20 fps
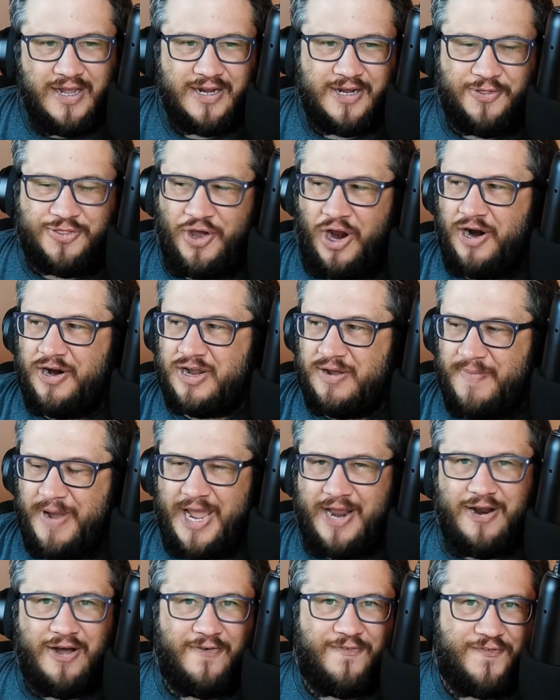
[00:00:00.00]
Cathar
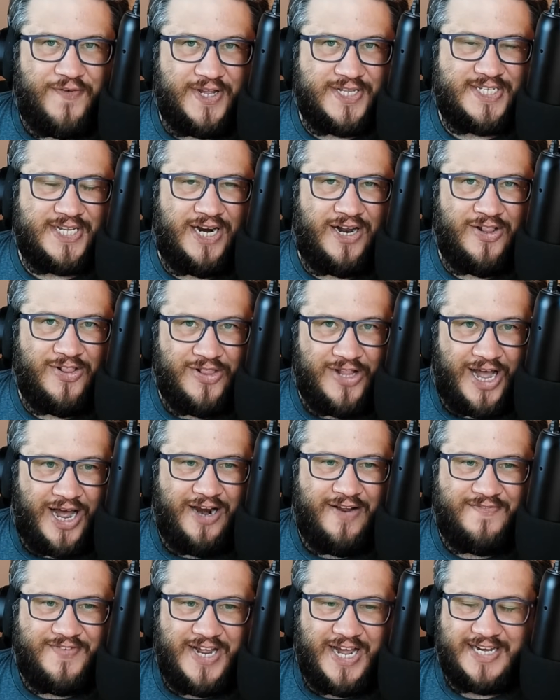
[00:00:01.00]
Commando fits in a
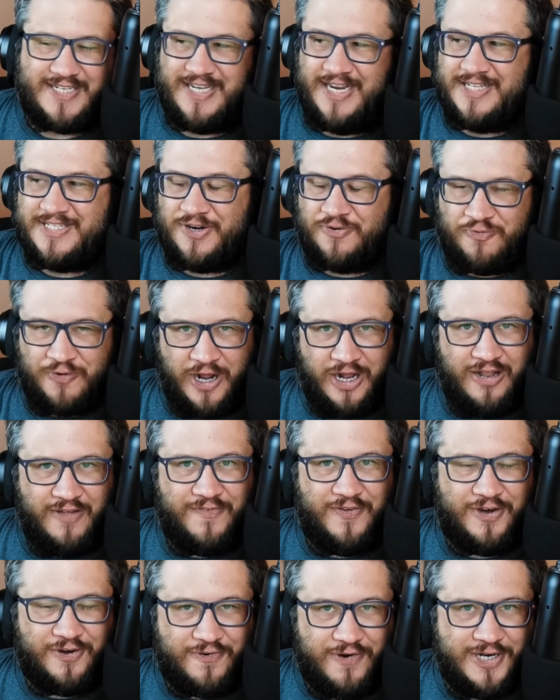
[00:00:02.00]
lot of decks, and it's a
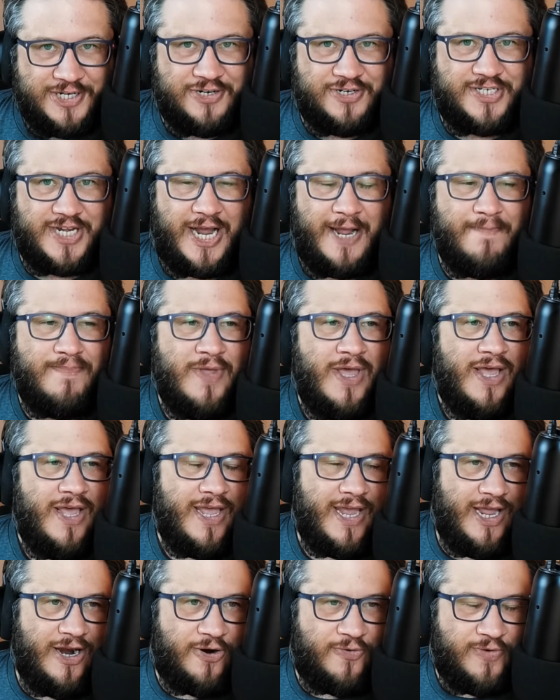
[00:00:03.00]
relevant creature type
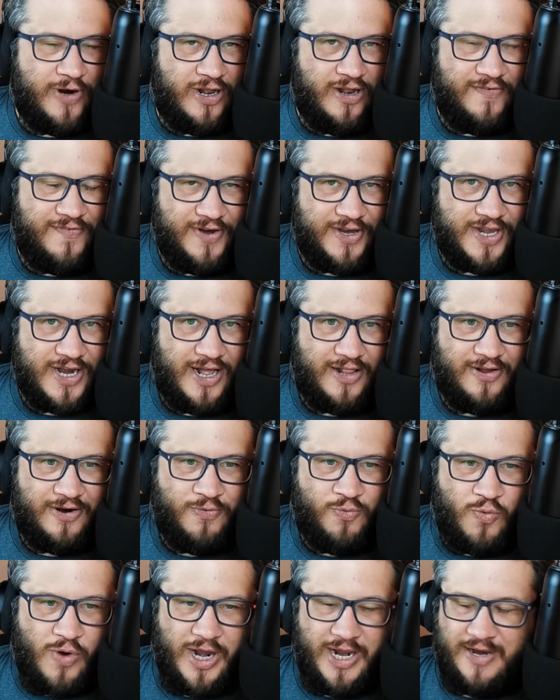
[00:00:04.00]
in a relevant color.
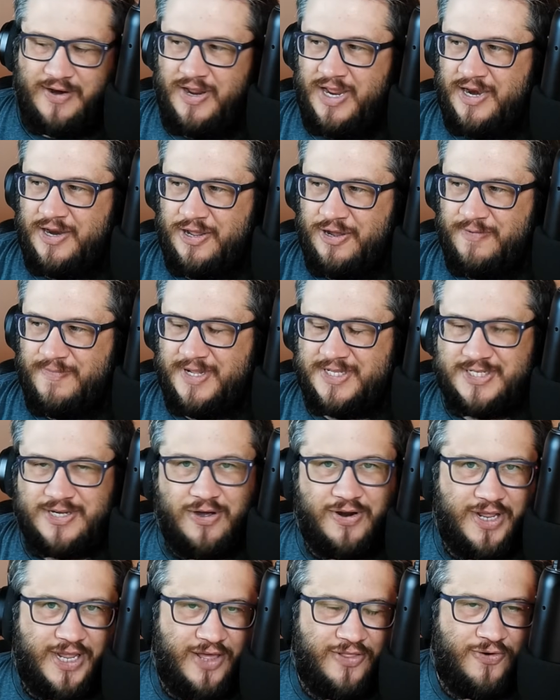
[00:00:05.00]
White and humans
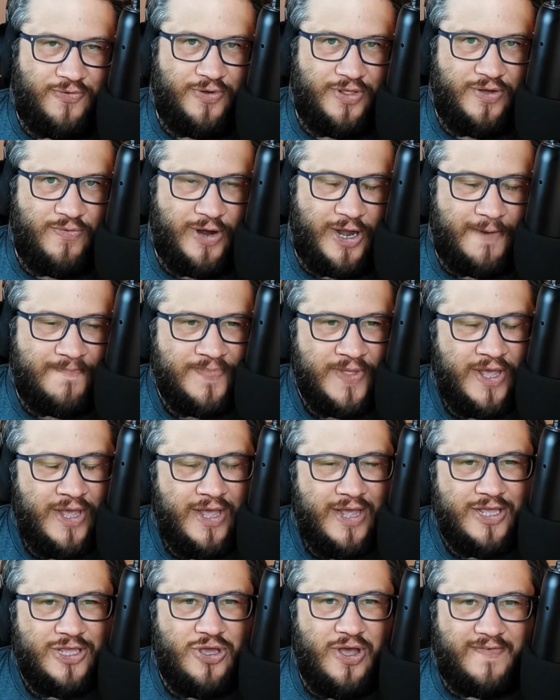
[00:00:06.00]
go together really well.
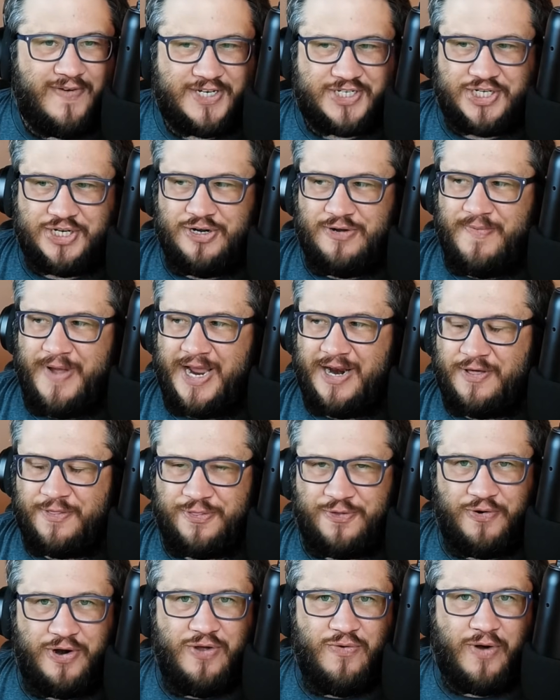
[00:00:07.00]
You have a 2 mana
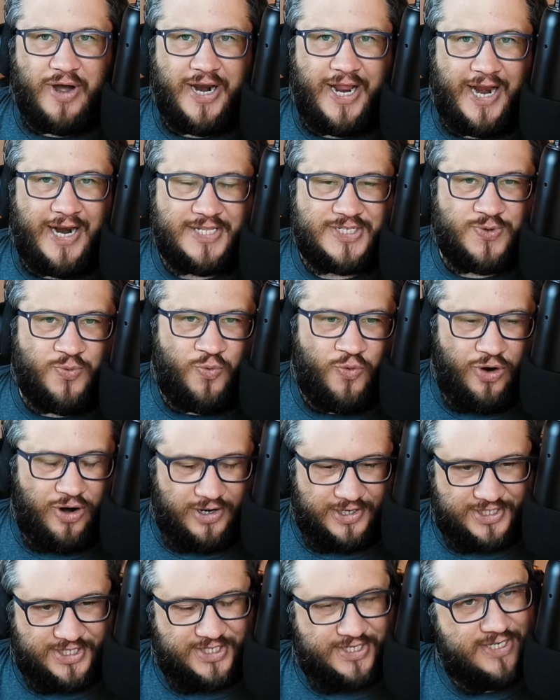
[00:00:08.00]
3/1 at its
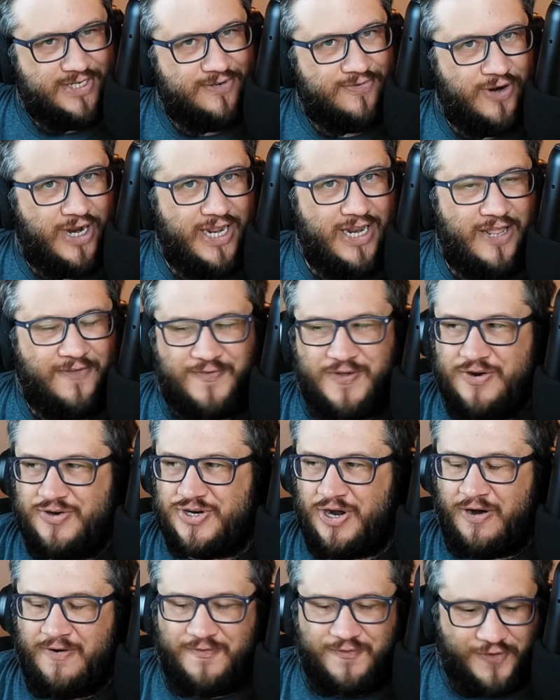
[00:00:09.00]
worst, right? If you
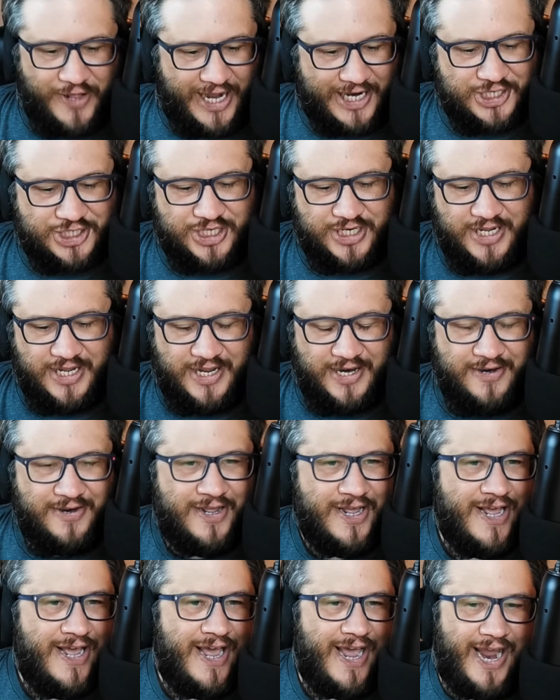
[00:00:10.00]
don't flash it in
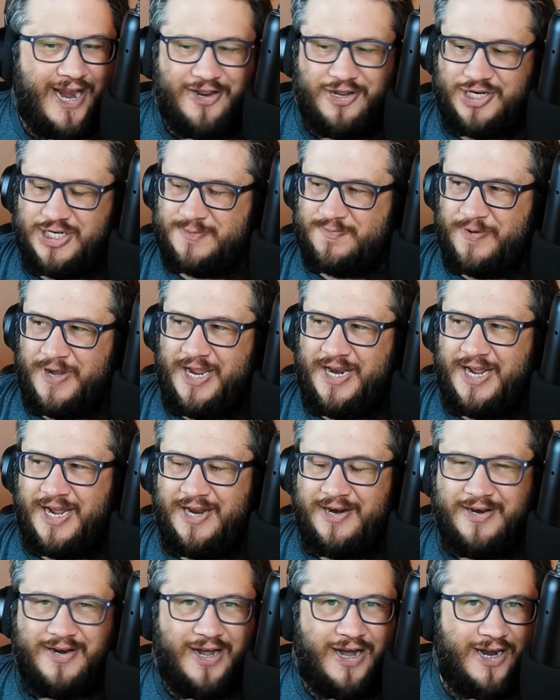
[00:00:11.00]
and you just play it
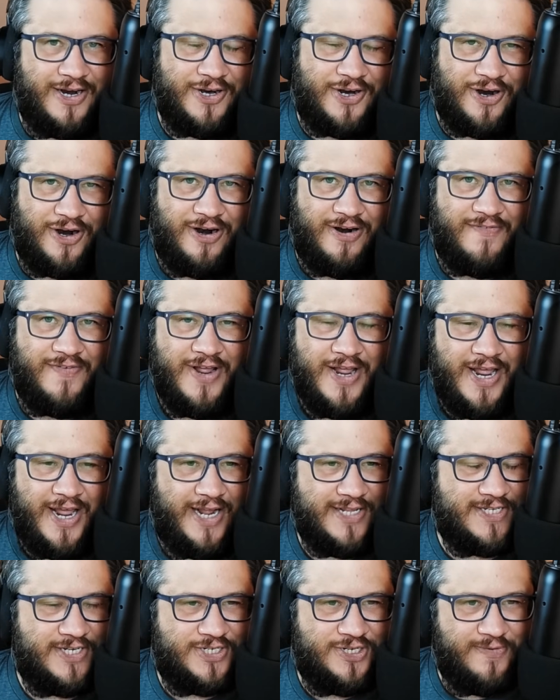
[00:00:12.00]
on curve,
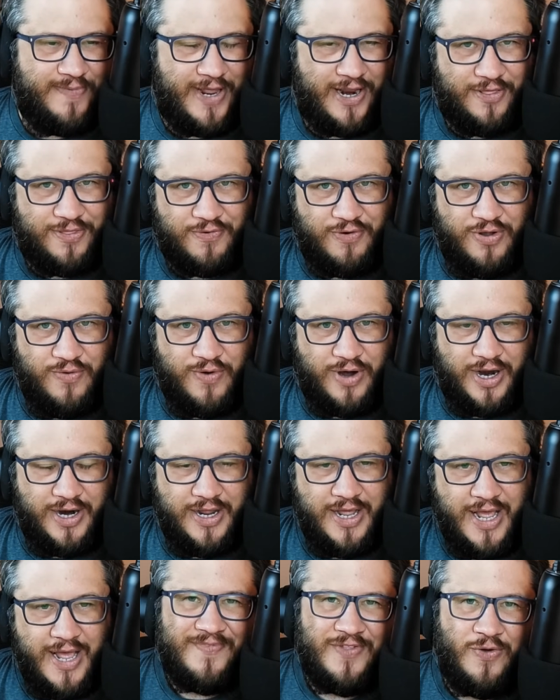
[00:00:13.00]
it's a 2 mana
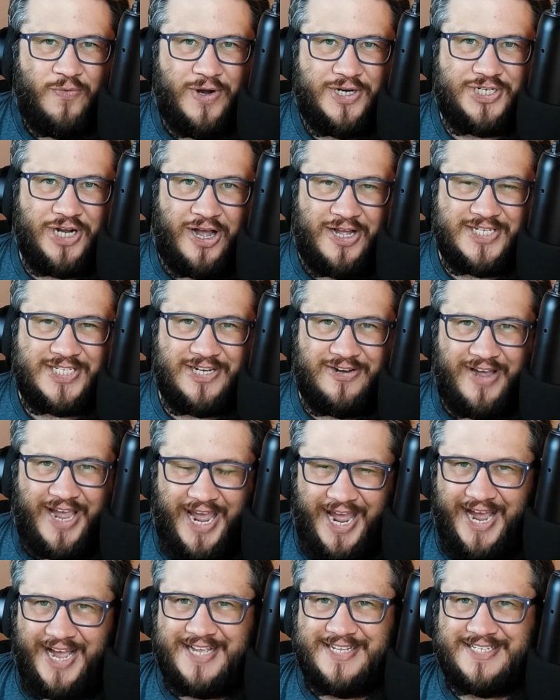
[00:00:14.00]
3/1. Which also
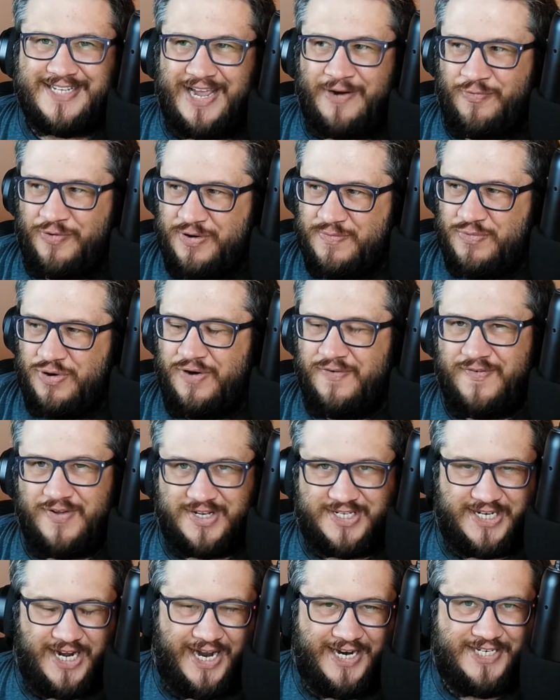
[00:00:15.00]
has removal
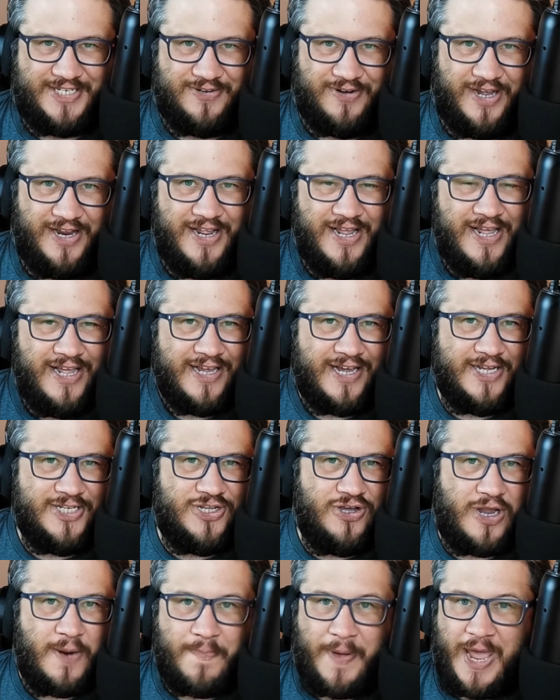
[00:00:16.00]
tied to it, because
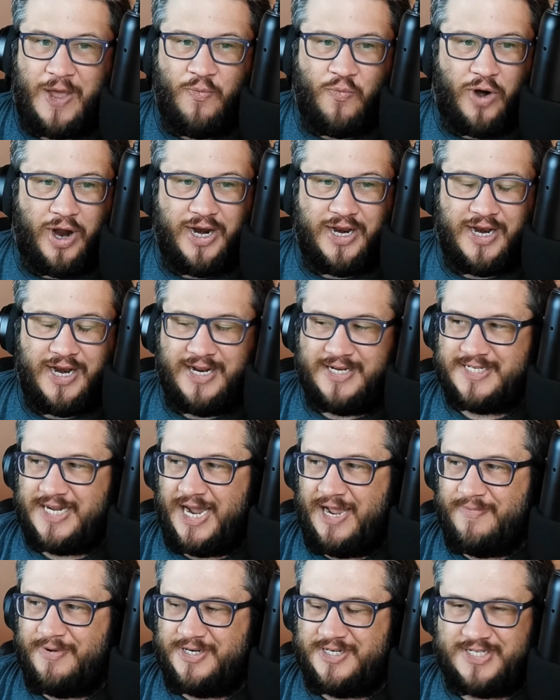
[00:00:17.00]
you could pay 1 at any
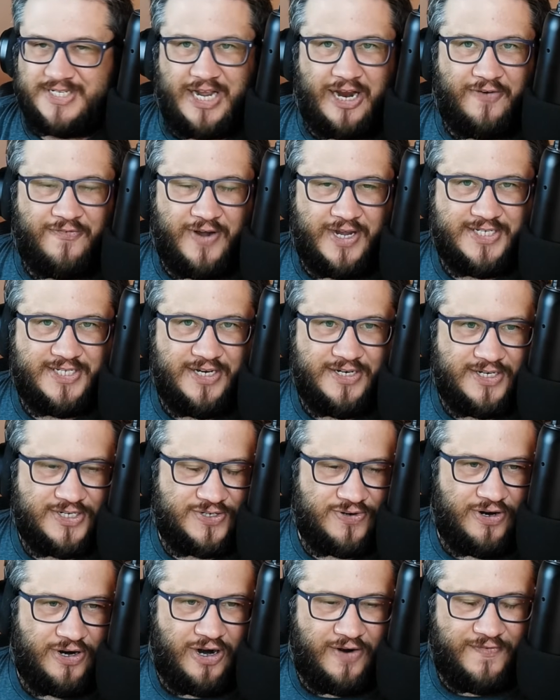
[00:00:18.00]
time and just sacrifice it and
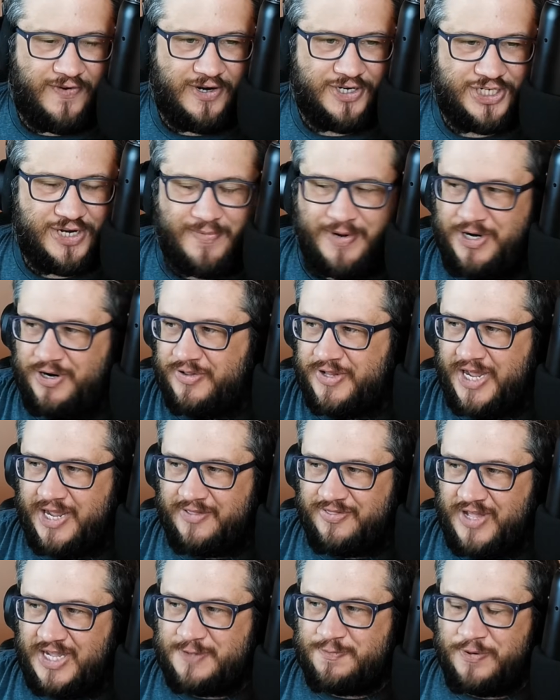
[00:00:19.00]
destroy an artifact enchantment you don't
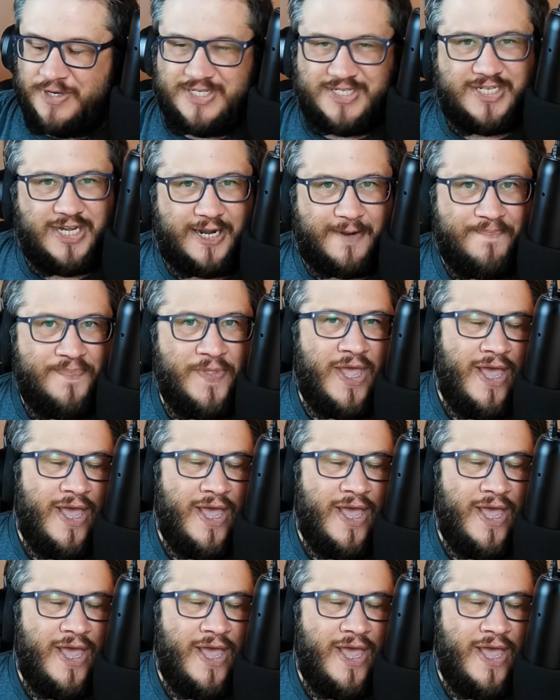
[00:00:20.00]
like. That's pretty sick.